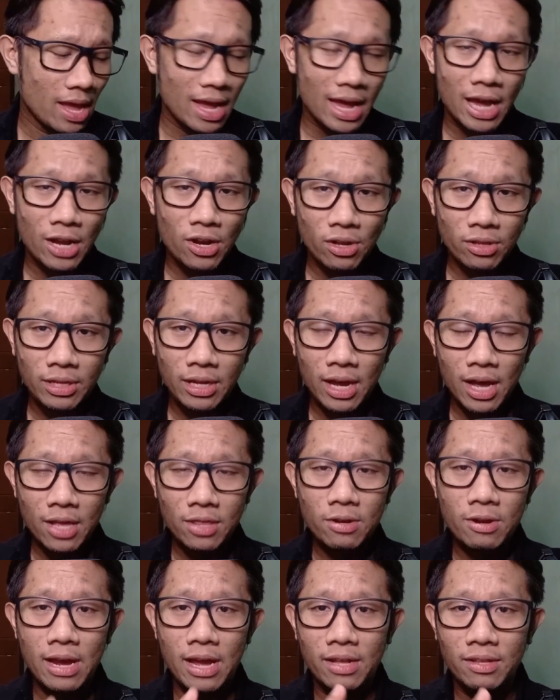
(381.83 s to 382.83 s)
And on the
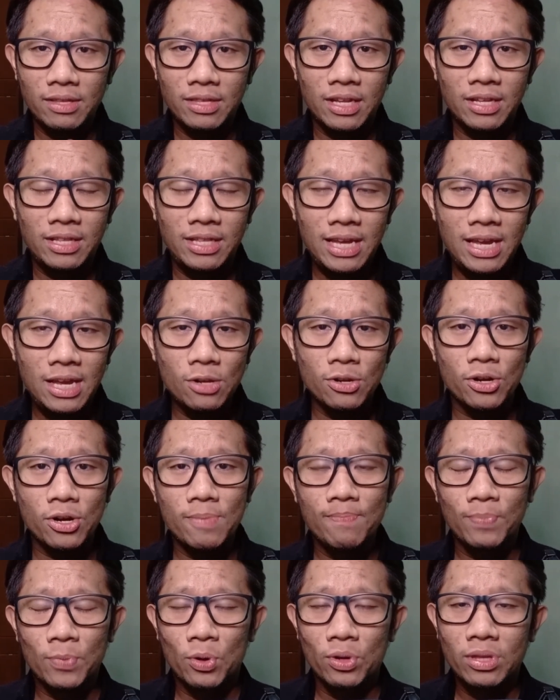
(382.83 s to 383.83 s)
other end, the
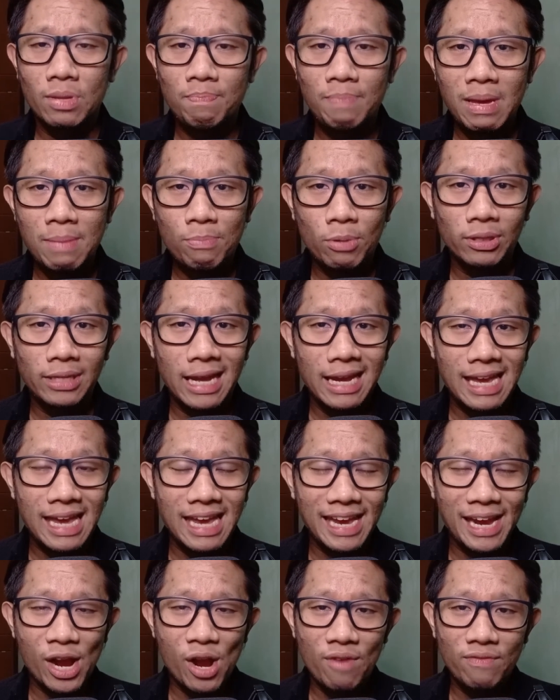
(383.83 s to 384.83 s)
dealer or the people taking
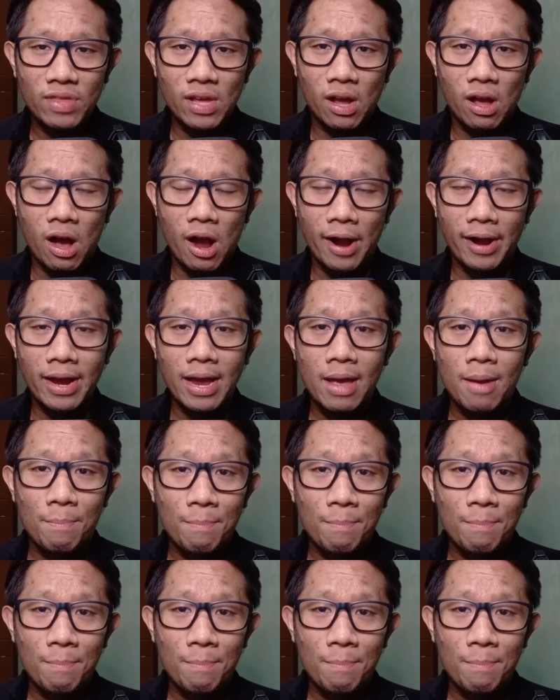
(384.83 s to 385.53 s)
care of the car